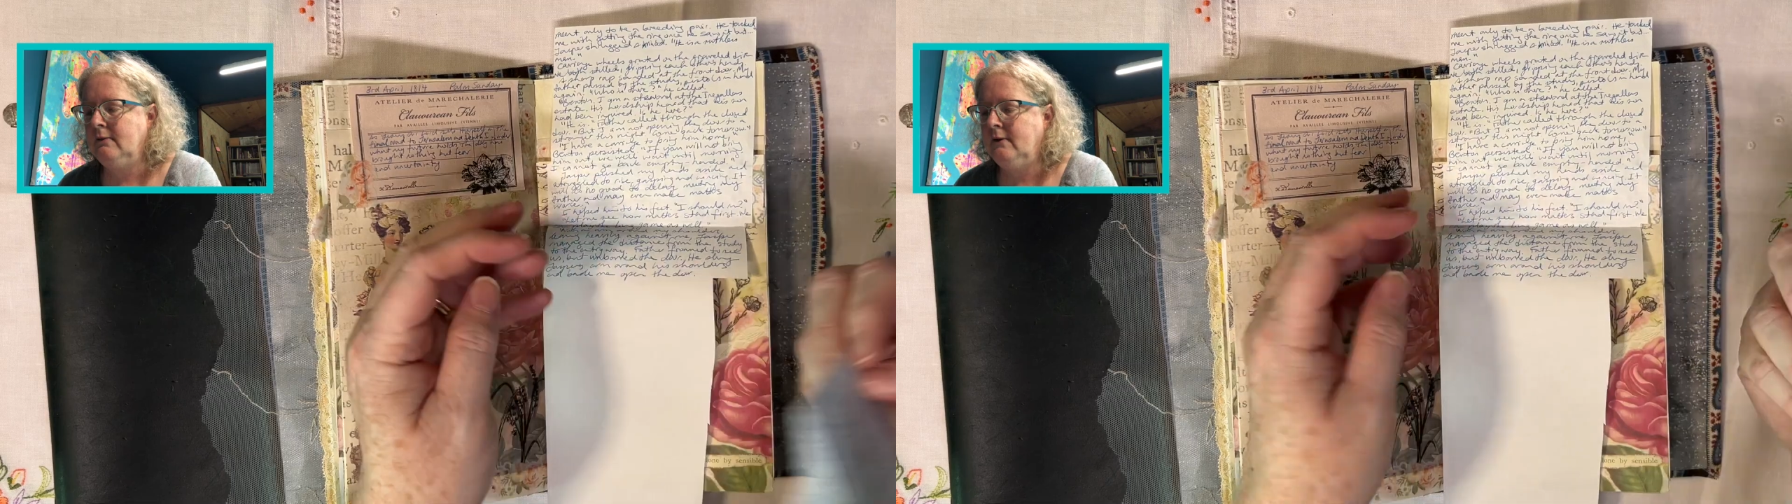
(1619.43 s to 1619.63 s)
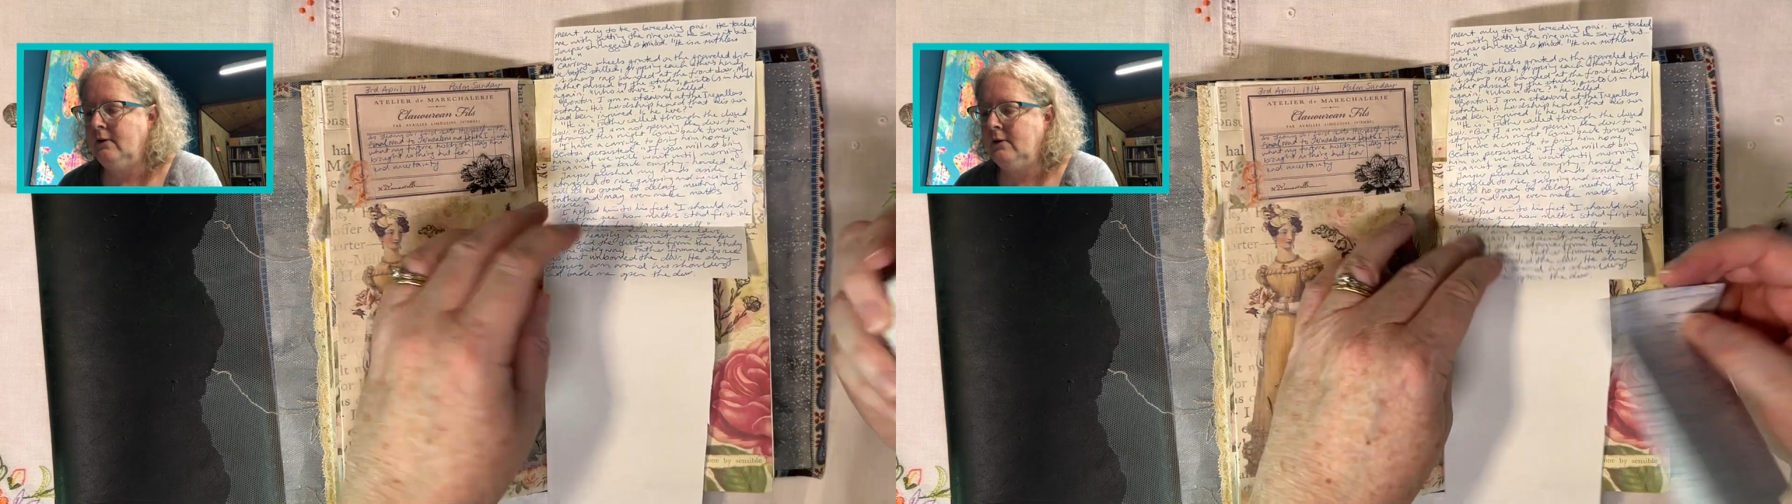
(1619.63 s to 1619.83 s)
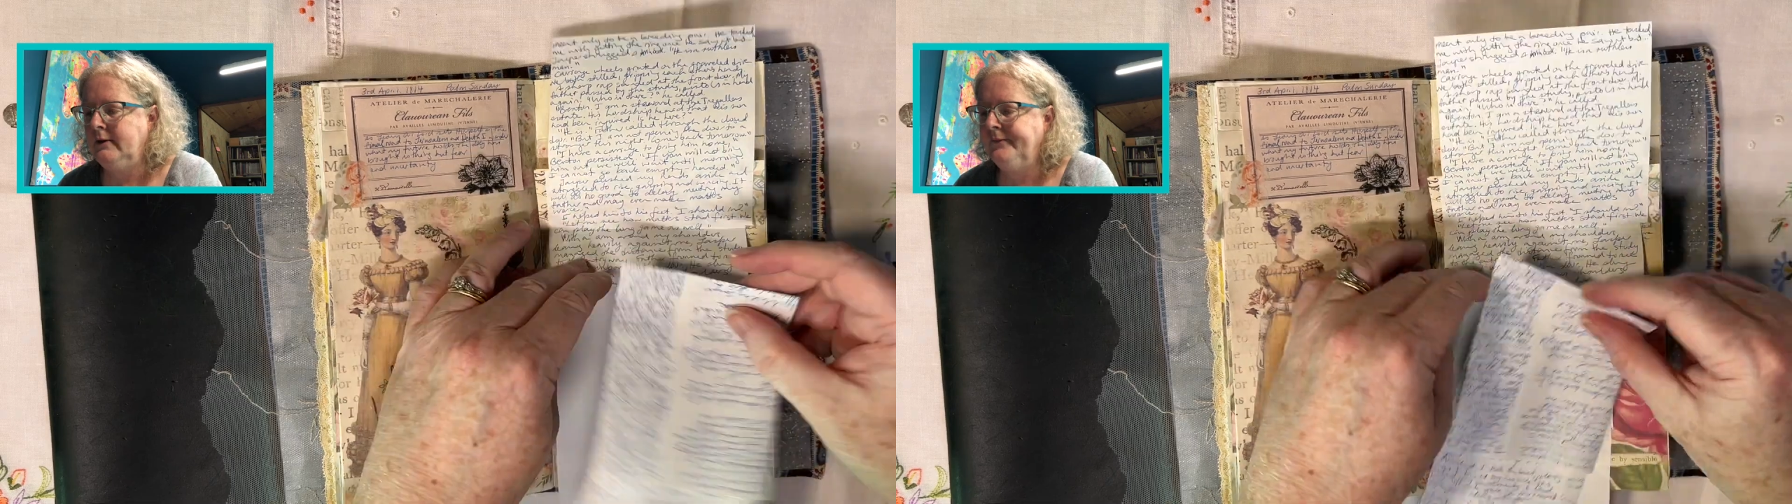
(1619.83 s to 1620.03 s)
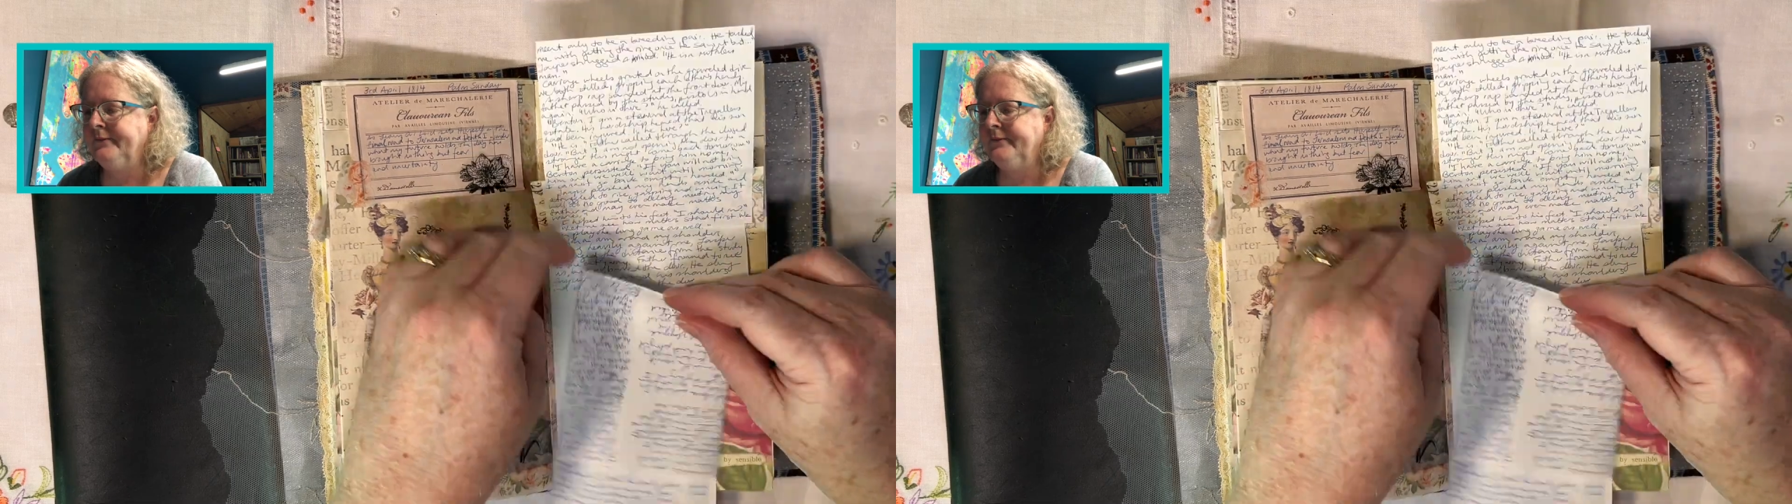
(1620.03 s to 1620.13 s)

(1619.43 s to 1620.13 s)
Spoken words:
folded.